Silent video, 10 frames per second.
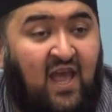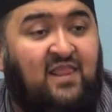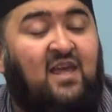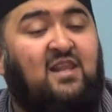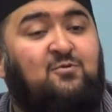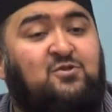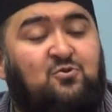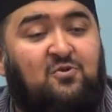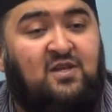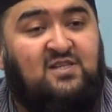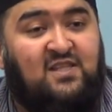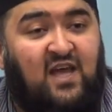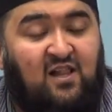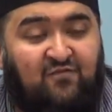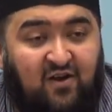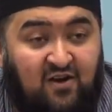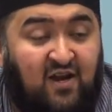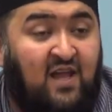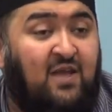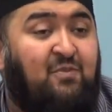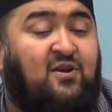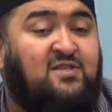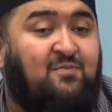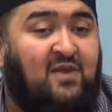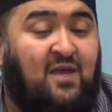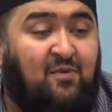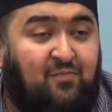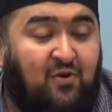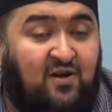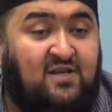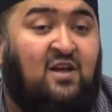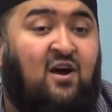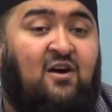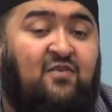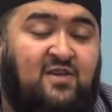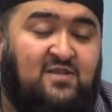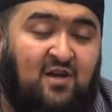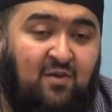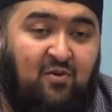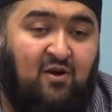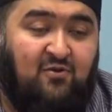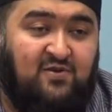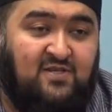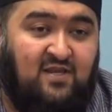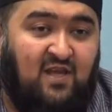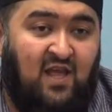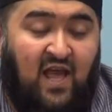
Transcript: and then he was thrown into the hellfire because it became apparent of his hypocrisy.